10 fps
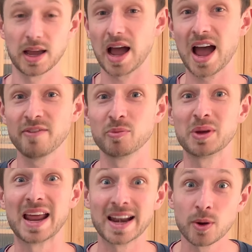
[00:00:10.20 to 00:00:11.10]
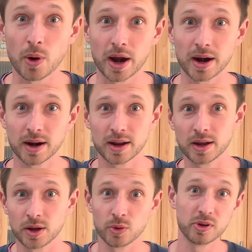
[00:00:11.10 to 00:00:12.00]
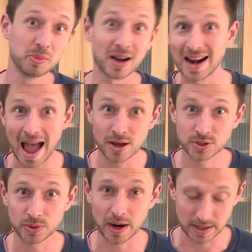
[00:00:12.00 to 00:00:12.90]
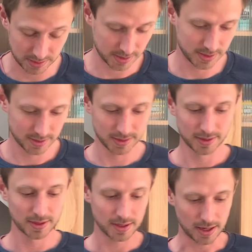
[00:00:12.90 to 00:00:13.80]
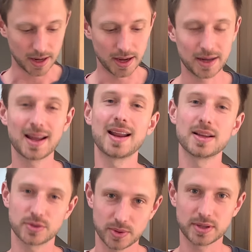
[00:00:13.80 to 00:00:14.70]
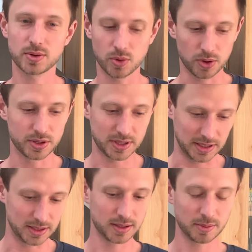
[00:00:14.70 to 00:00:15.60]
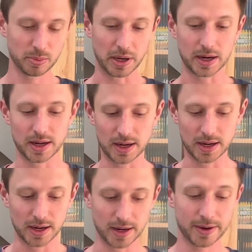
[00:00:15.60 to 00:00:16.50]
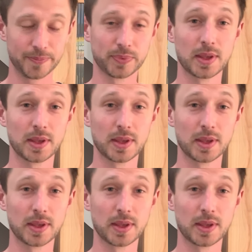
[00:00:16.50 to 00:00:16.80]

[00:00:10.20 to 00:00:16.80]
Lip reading: haven't been anywhere. We've been on house arrest. Not house arrest, quarantine. But